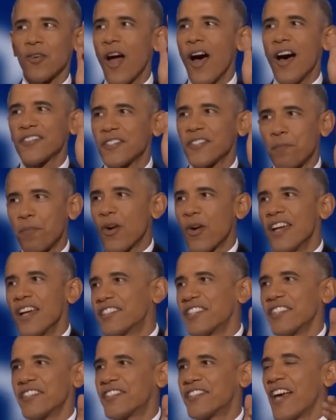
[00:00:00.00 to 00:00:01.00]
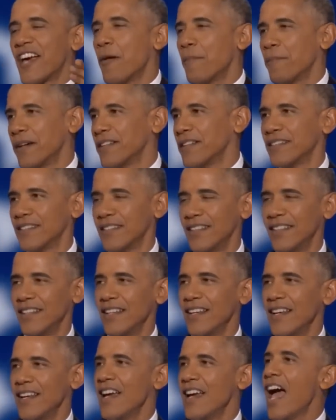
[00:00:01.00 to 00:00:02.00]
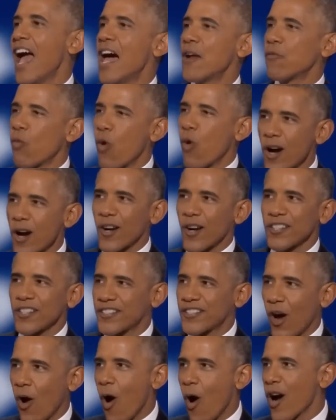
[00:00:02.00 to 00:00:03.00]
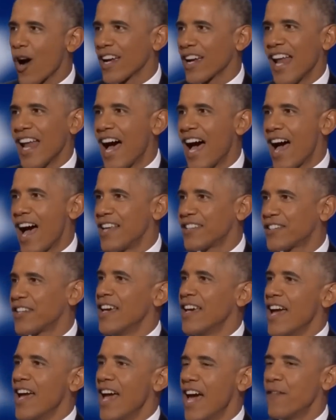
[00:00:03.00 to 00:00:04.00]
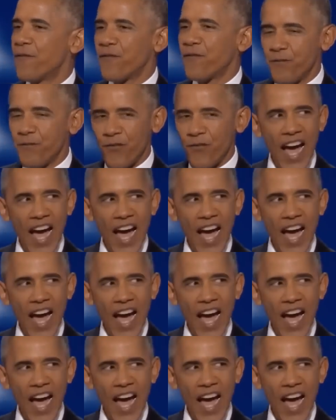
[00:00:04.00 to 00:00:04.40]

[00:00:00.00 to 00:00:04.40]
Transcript: cross a bridge in Selma, and workers to organize and